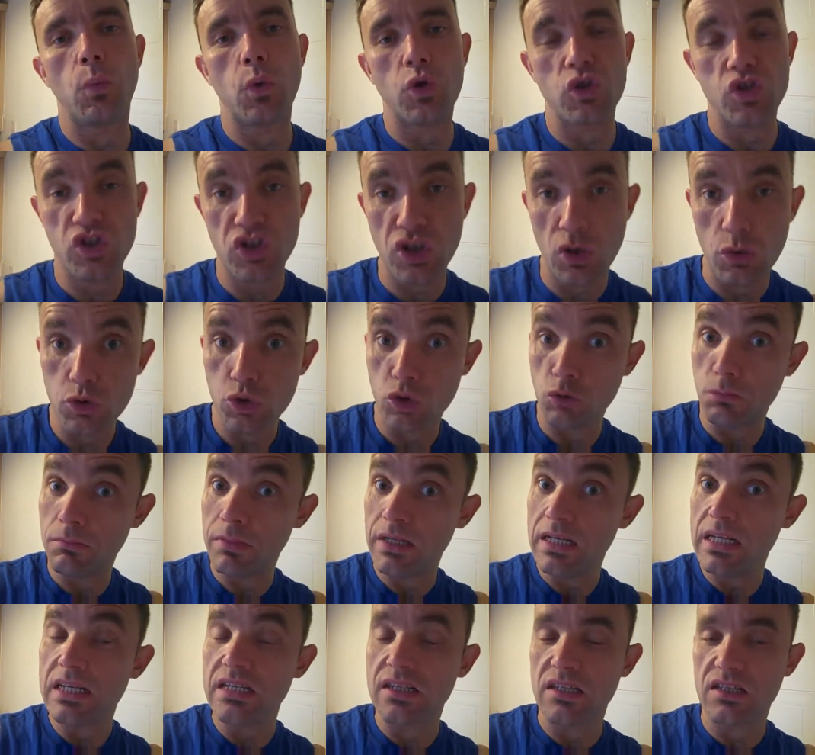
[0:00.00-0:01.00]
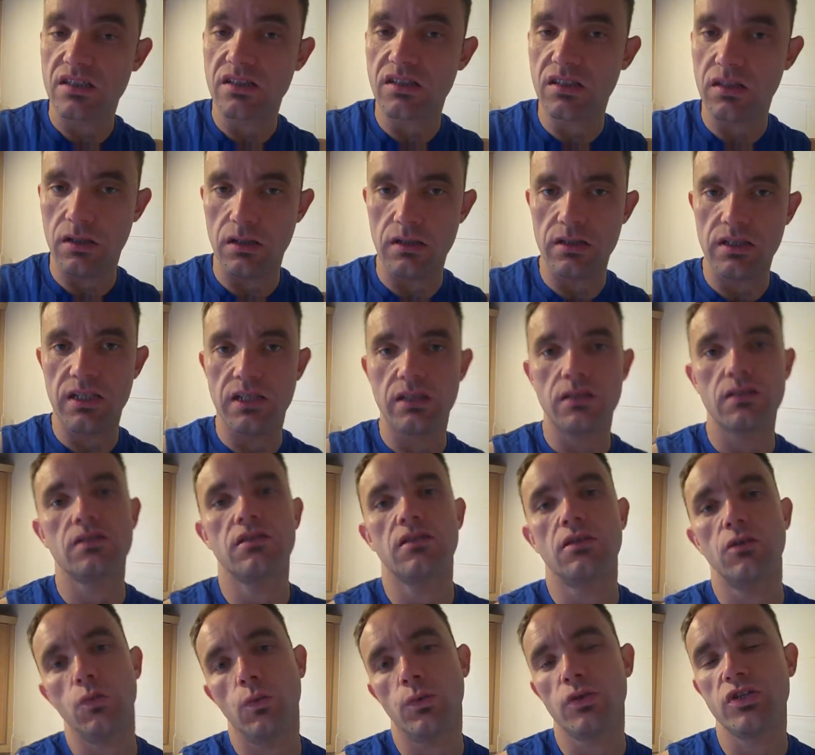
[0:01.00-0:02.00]
what social media's turned
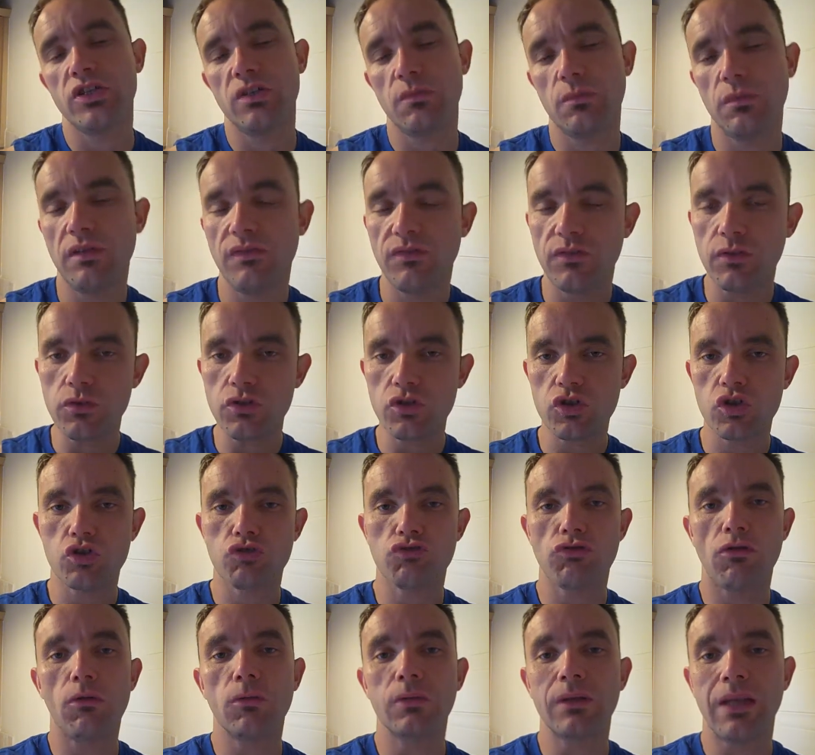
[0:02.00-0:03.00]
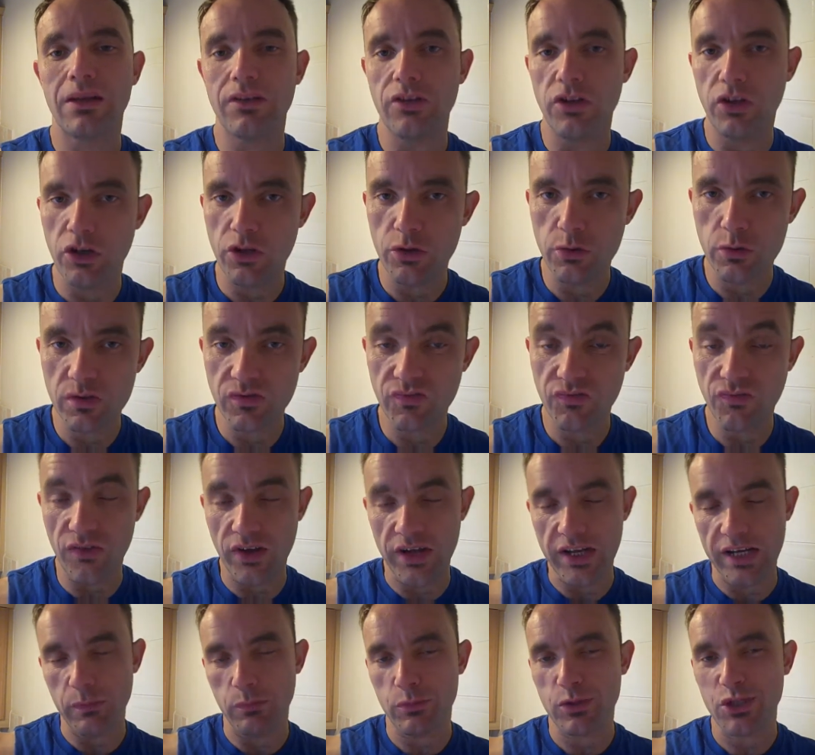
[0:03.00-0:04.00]
into which i mean if you just scroll down your news
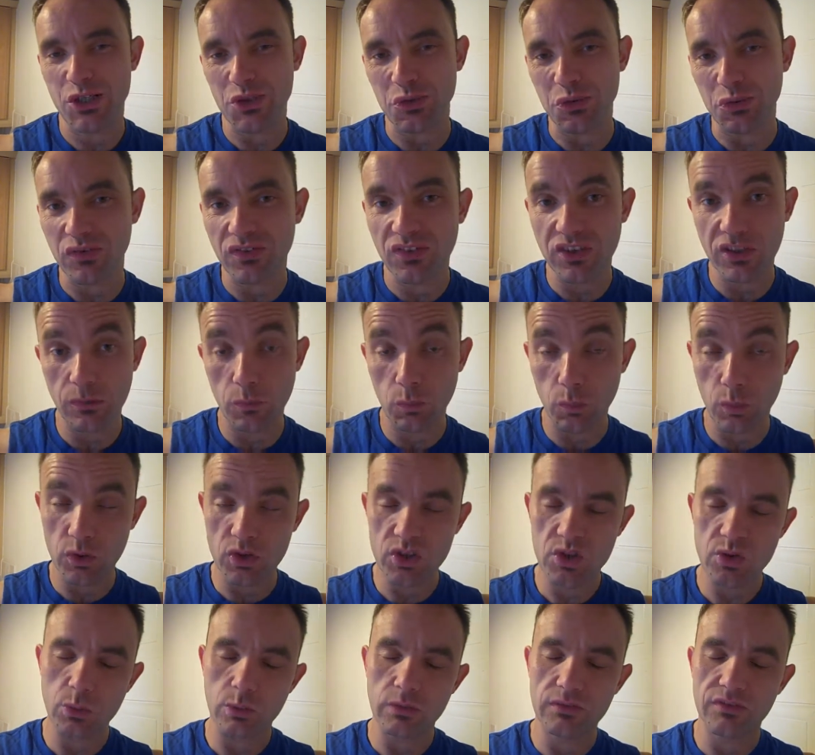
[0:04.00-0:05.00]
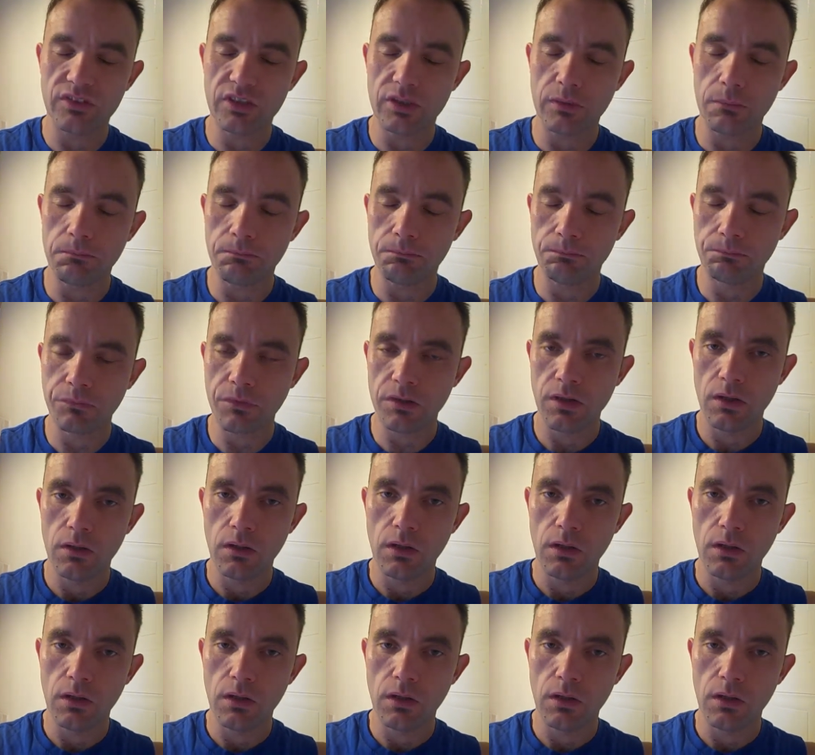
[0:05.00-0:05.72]
feed and must sort of we're sort of come